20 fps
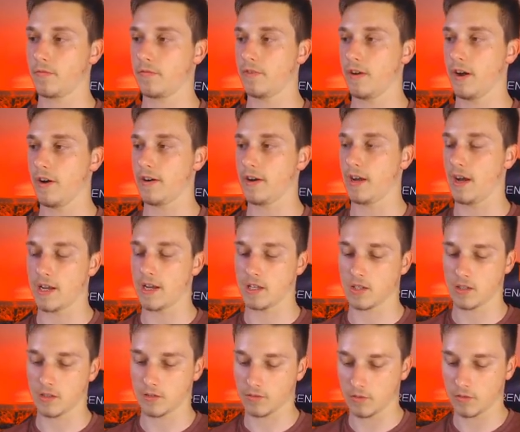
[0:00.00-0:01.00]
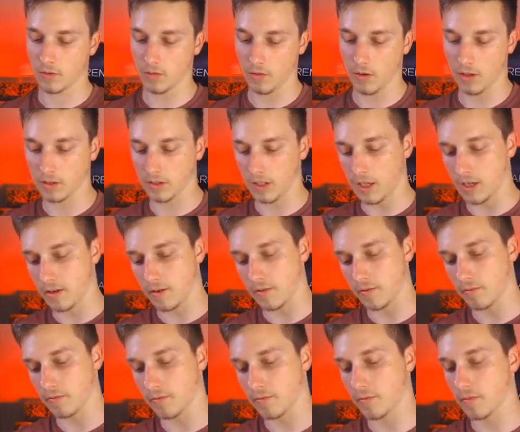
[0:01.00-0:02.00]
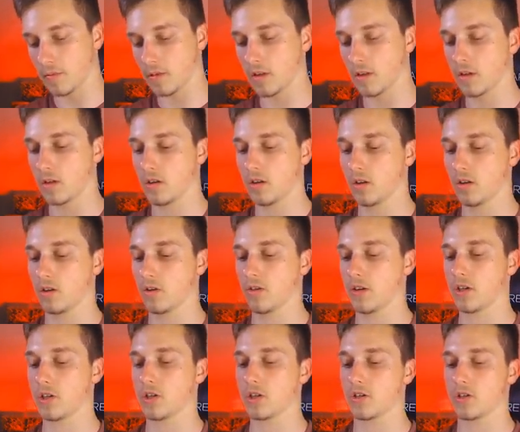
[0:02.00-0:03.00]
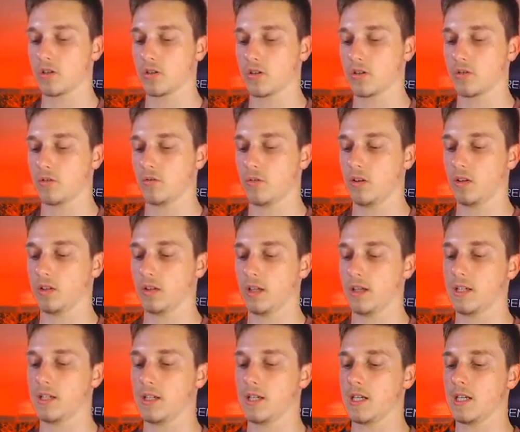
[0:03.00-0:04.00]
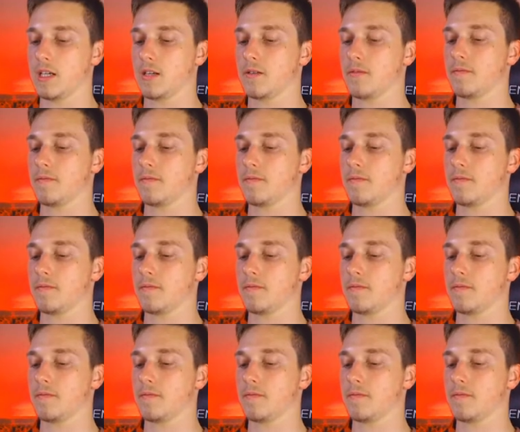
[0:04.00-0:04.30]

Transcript: Very nice. Well done, Krish. Well done indeed.